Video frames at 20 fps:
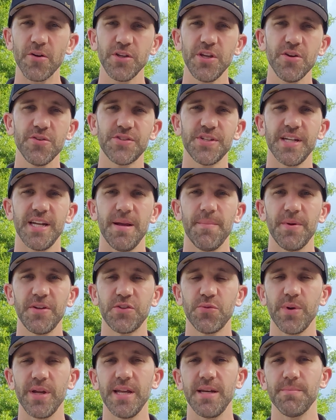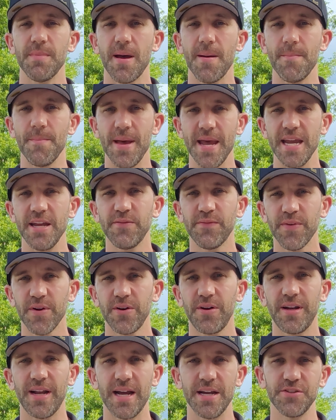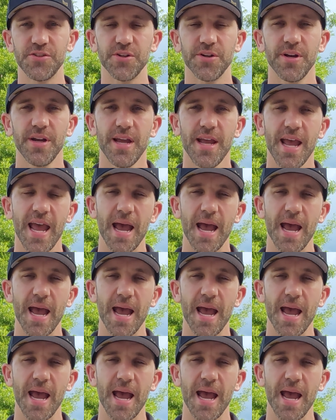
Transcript: use it in between my main fertilizer